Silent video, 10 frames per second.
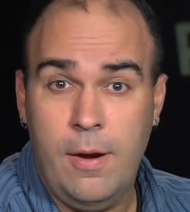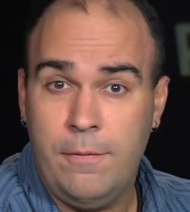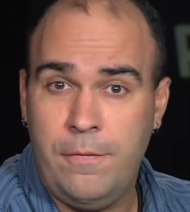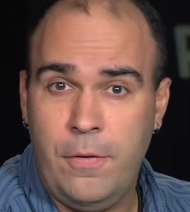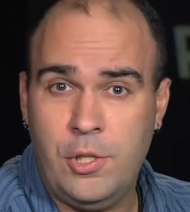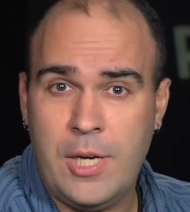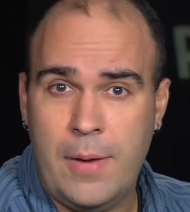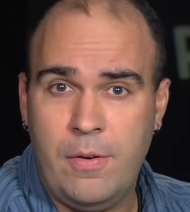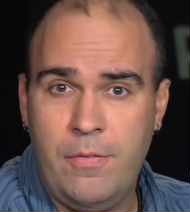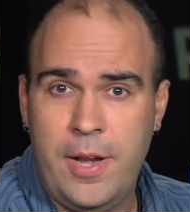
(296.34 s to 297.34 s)
For
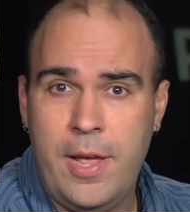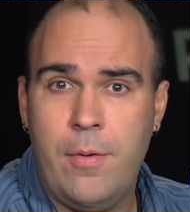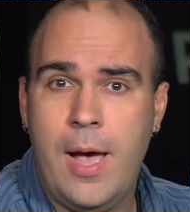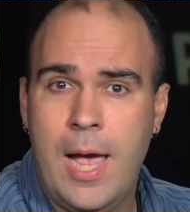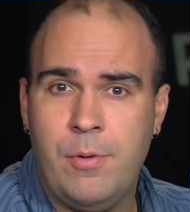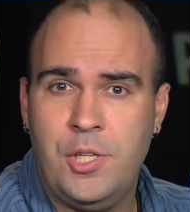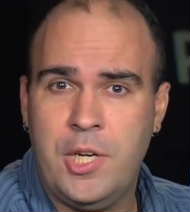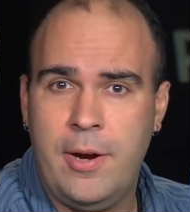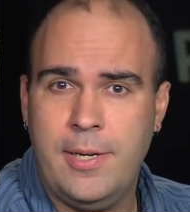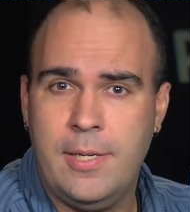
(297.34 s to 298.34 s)
Photoshop for Video, I'm Rich
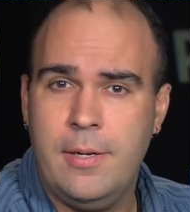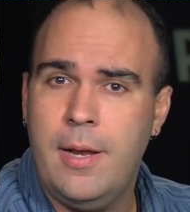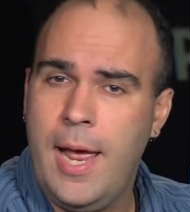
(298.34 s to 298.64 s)
Harrington,